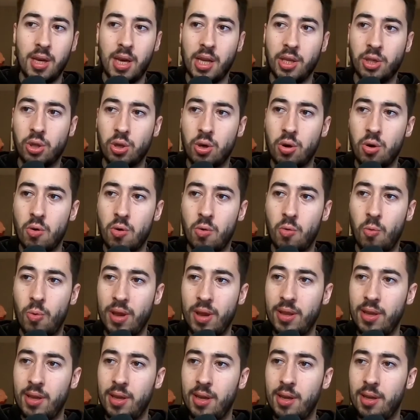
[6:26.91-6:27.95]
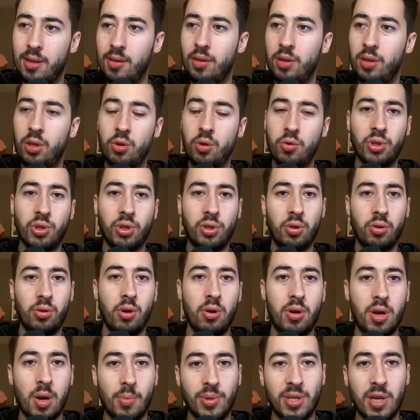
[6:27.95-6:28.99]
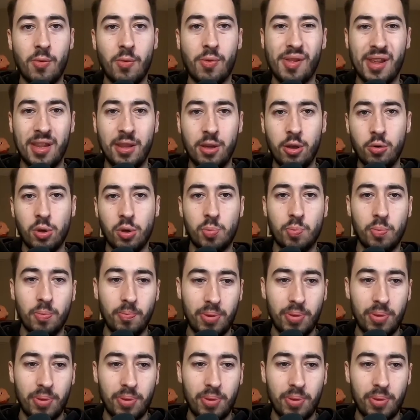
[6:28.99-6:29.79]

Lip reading: And so when a new studio comes out with a new